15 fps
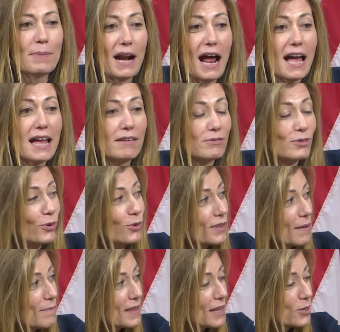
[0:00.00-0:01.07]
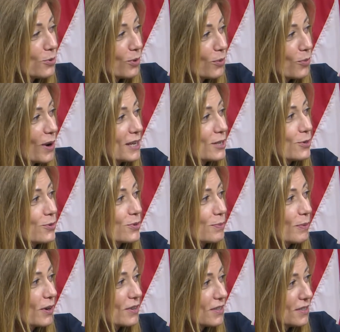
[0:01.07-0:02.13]
but I have told them that you are way too
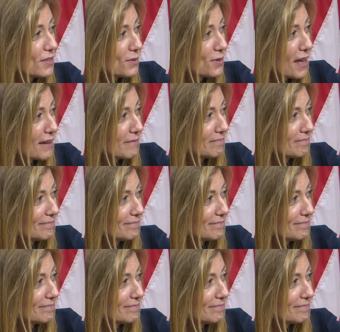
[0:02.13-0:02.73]
smart to do that.